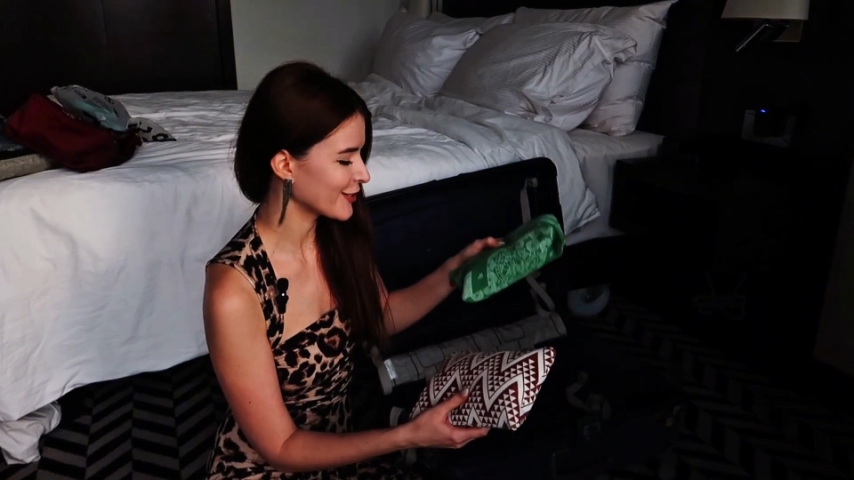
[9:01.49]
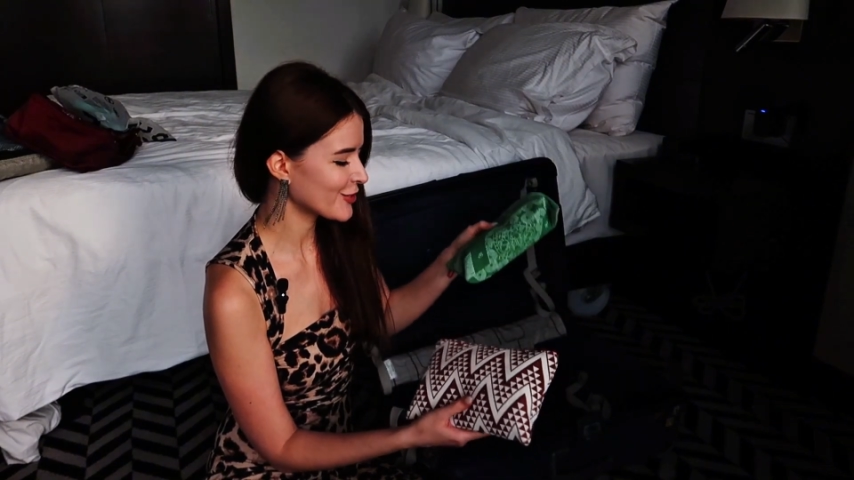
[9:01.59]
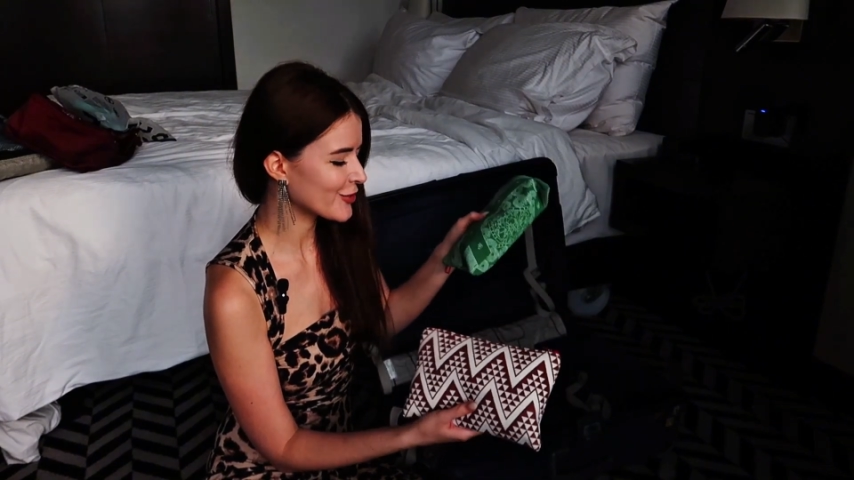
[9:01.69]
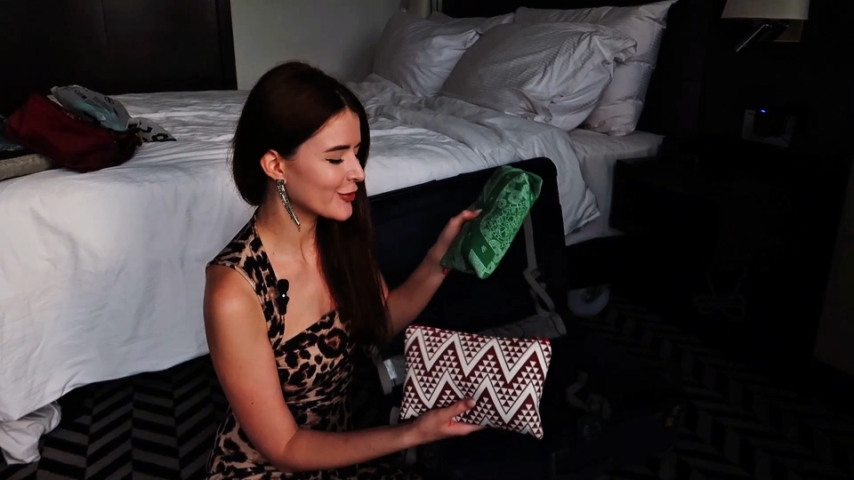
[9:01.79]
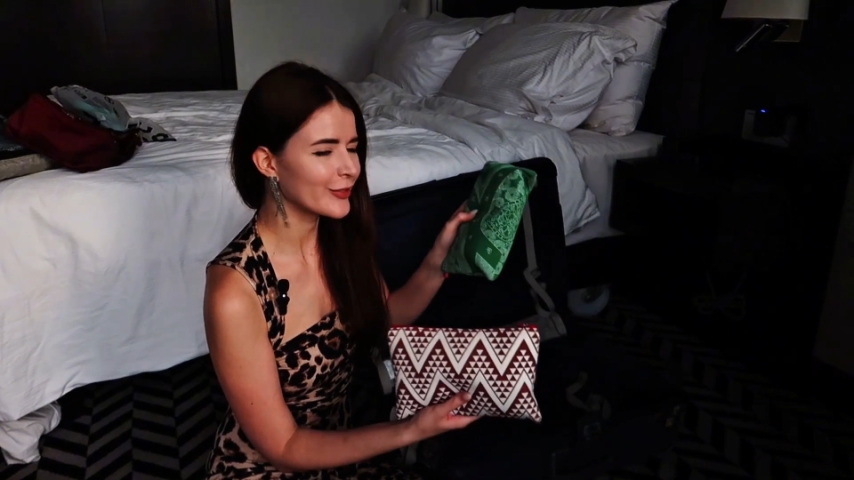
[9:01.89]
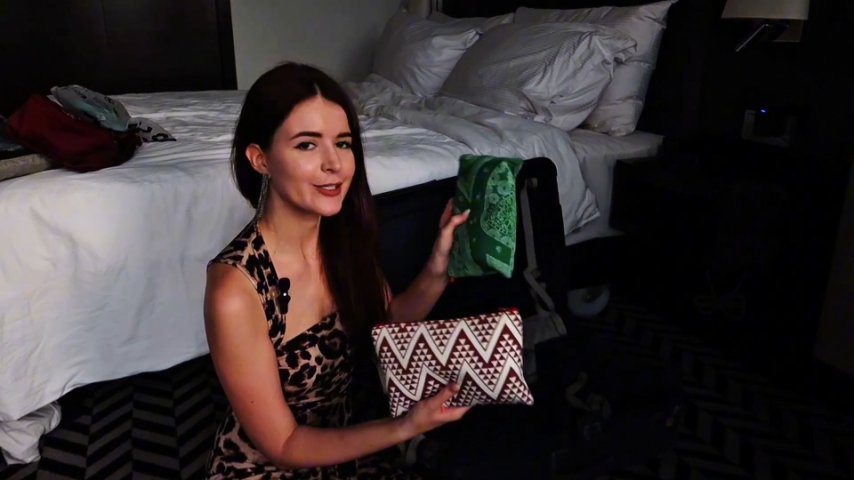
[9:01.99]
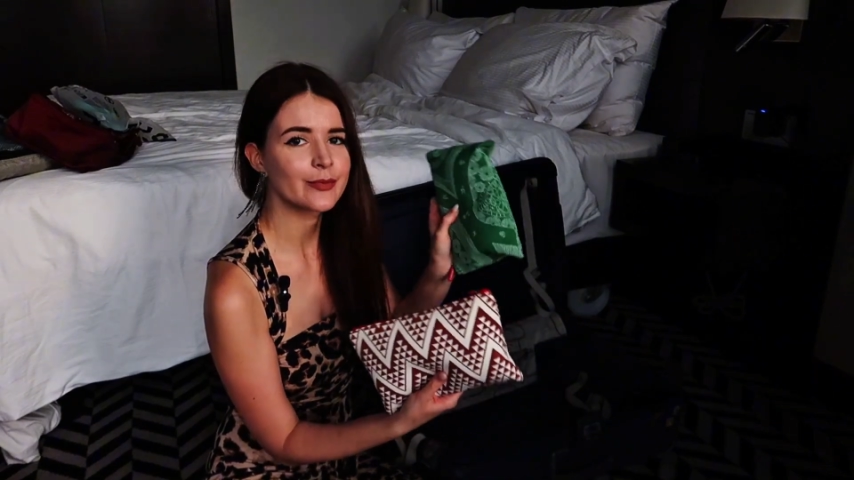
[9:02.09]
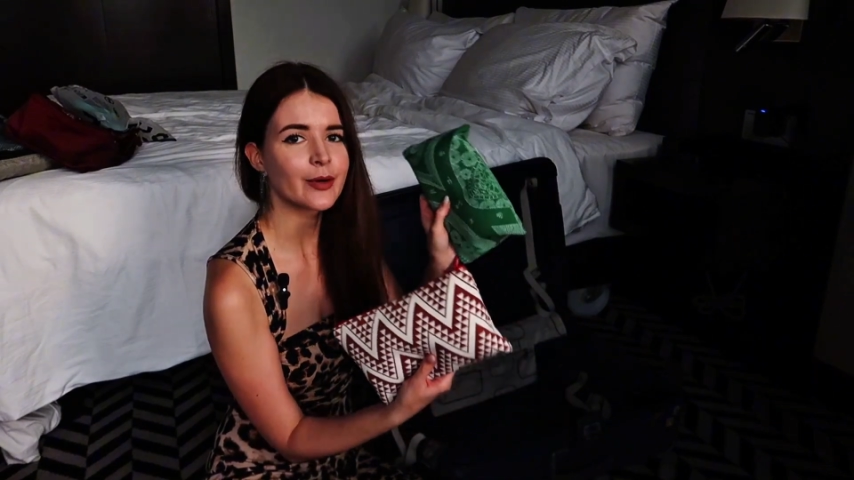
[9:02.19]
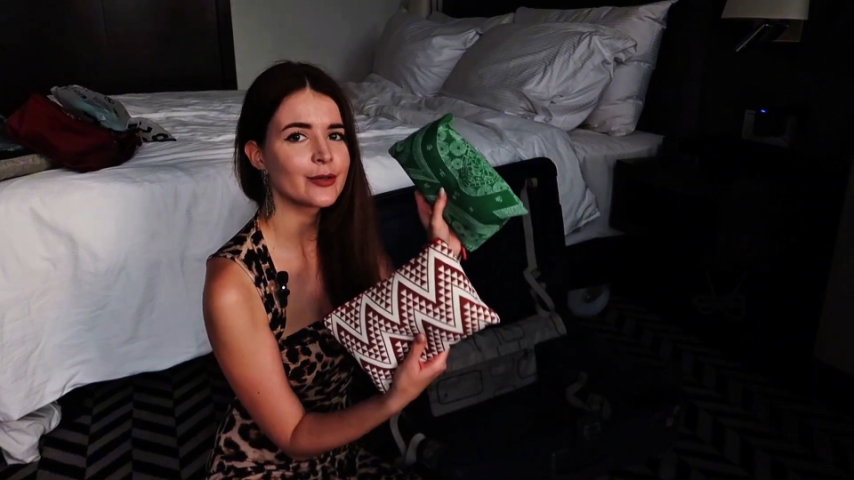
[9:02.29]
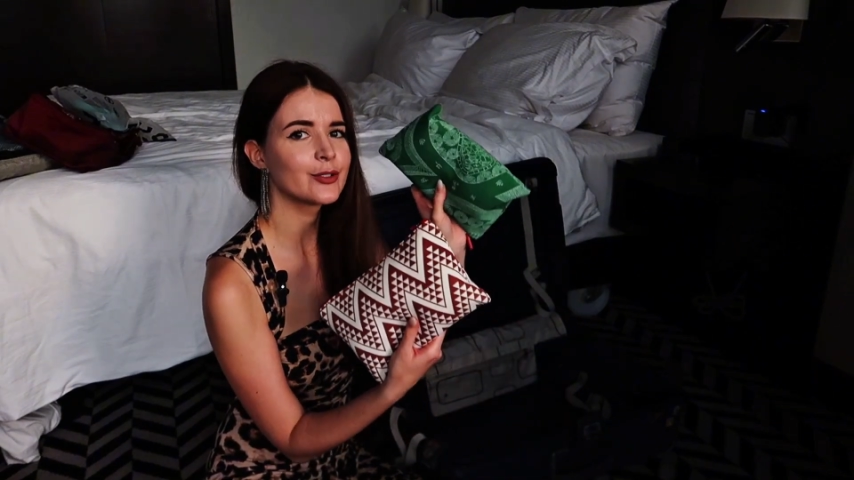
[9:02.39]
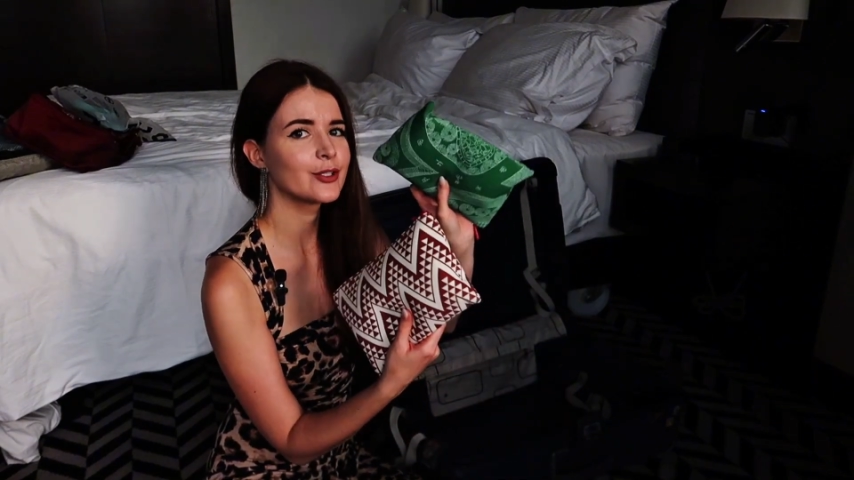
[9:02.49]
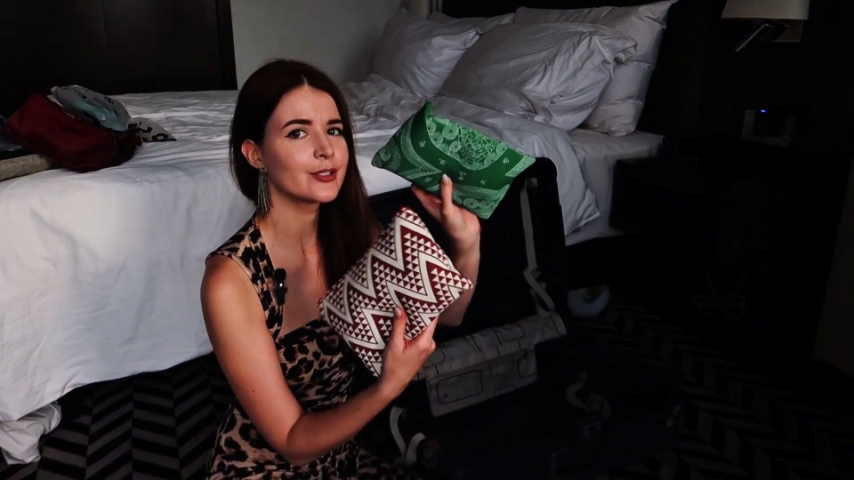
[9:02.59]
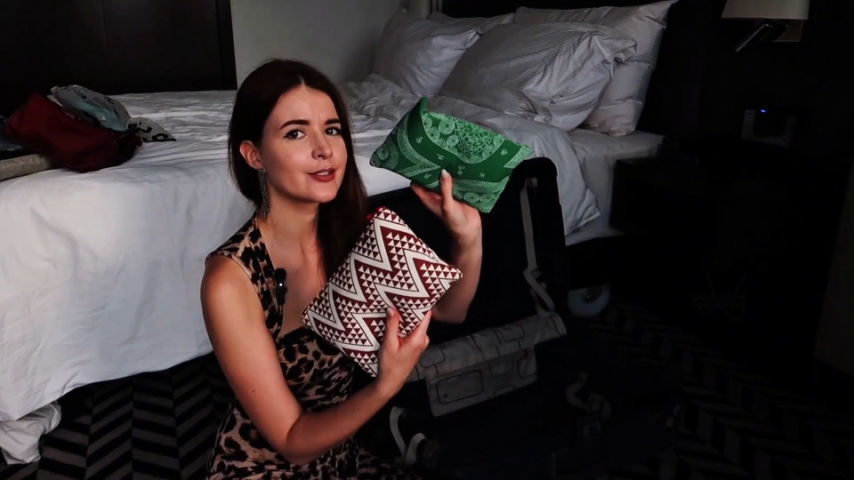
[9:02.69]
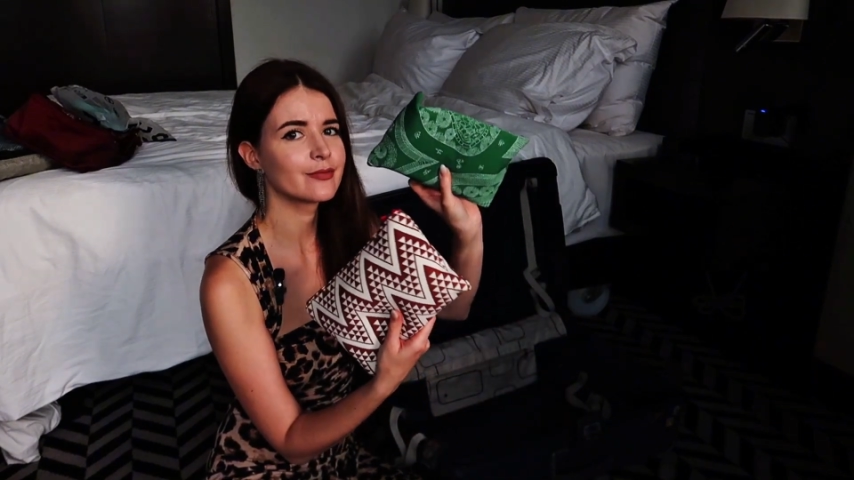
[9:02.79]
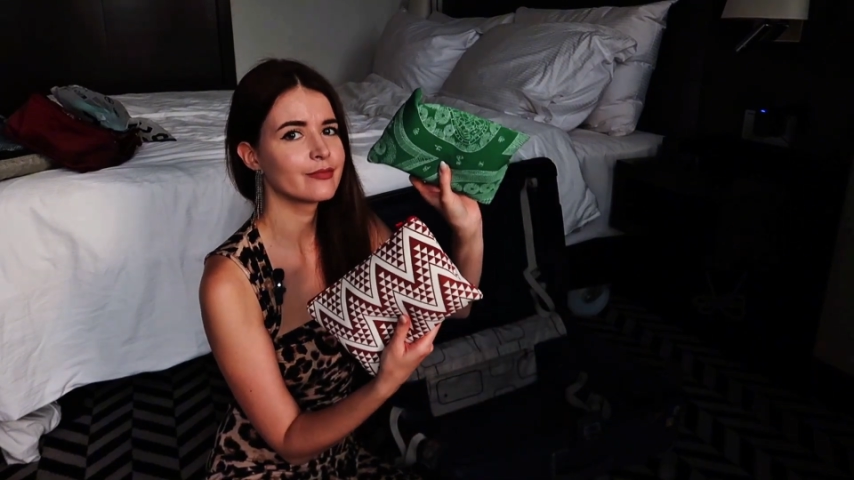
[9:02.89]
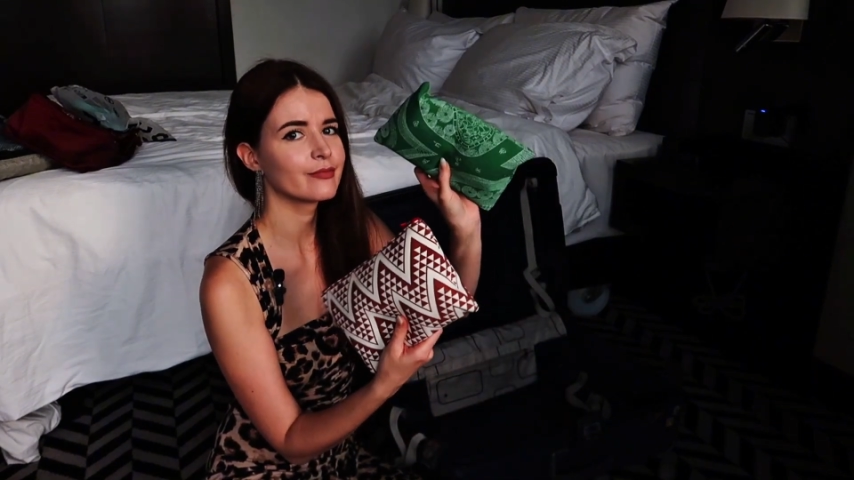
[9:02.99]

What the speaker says: So these pouches,